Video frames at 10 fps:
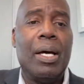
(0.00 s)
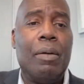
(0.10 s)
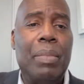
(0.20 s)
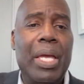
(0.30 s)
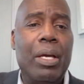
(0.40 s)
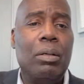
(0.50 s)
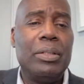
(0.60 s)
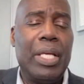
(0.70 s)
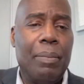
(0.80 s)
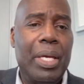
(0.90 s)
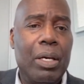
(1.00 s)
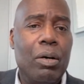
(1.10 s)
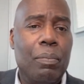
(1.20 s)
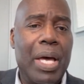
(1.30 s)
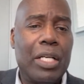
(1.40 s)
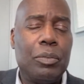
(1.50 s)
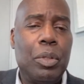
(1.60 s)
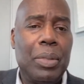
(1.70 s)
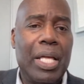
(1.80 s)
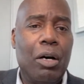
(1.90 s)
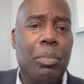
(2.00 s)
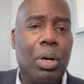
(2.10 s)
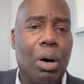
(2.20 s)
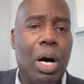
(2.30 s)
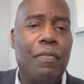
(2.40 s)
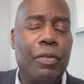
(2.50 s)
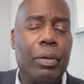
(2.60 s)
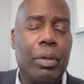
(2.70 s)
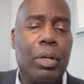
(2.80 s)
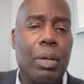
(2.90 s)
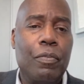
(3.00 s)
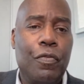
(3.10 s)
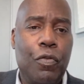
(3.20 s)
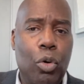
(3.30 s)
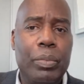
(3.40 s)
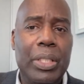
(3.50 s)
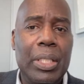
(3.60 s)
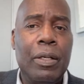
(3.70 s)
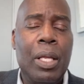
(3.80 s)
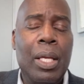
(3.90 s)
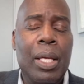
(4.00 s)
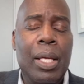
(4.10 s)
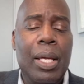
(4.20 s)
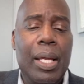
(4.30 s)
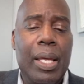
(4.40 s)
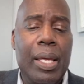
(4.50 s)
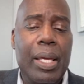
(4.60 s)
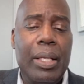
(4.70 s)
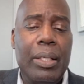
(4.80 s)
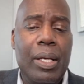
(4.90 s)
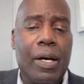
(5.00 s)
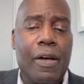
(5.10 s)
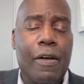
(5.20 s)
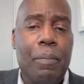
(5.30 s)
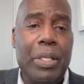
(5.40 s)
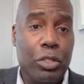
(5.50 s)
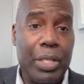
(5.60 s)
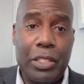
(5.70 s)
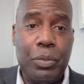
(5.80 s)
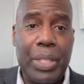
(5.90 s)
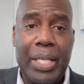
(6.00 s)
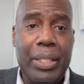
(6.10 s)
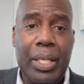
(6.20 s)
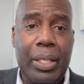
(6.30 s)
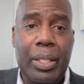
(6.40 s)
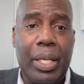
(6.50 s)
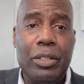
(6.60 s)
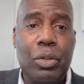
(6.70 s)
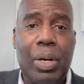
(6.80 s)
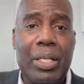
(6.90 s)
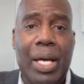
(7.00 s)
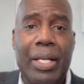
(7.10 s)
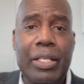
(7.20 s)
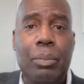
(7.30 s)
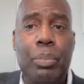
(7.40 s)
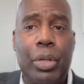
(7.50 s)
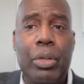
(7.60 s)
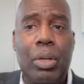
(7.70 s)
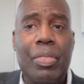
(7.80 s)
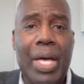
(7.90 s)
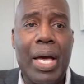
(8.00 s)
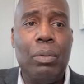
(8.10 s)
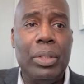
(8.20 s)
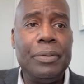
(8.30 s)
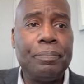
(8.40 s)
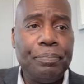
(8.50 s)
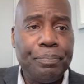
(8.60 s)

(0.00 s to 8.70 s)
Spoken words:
Mayo is MAO, maximum allowable offer formula. And so that's what I did. And so I did a BRRRR on that one.